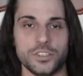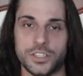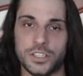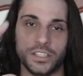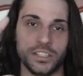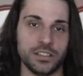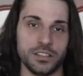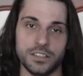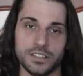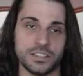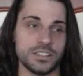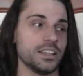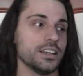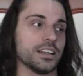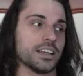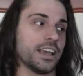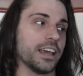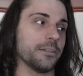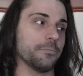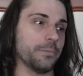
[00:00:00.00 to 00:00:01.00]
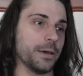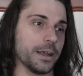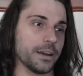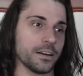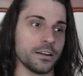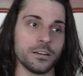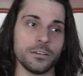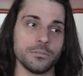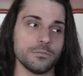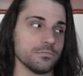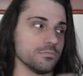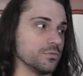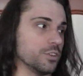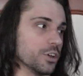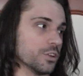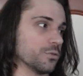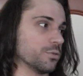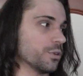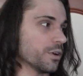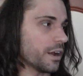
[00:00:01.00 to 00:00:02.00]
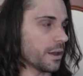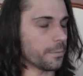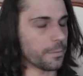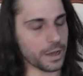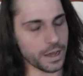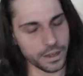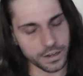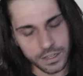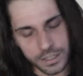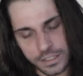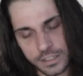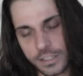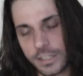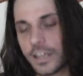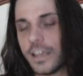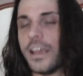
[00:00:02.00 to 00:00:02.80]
It's gonna get better, don't worry about it.